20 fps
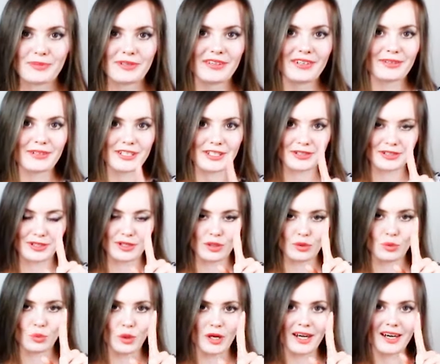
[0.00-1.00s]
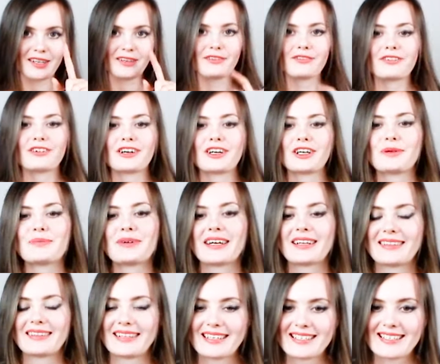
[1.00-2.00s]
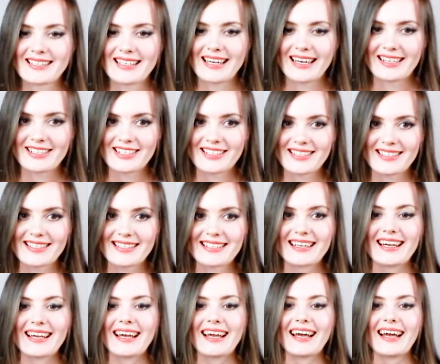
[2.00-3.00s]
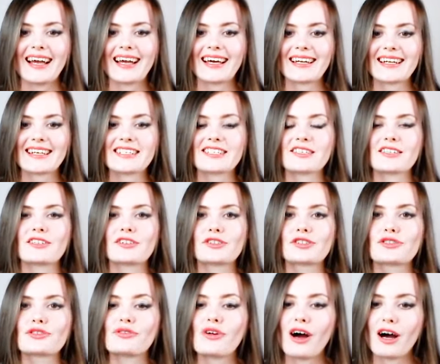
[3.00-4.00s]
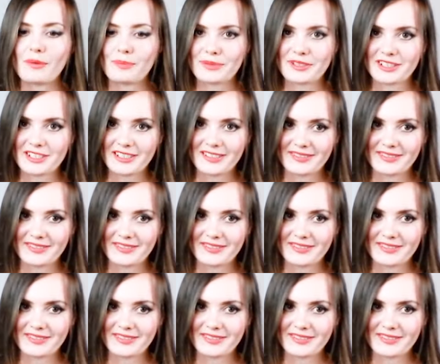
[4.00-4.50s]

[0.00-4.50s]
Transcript: There is only 1 verb in this sentence, and it's dropped.